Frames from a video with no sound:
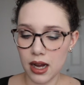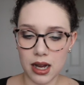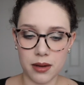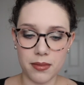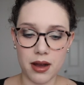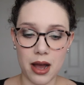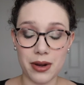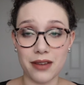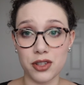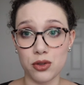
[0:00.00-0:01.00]
I
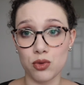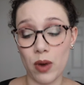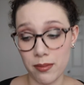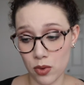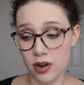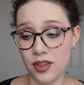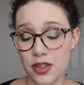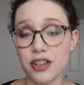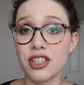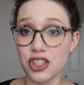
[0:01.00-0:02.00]
would have to use way more than
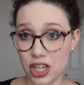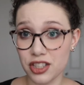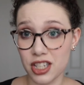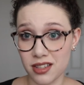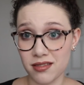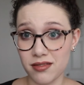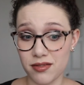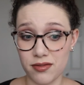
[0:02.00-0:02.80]
they're suggesting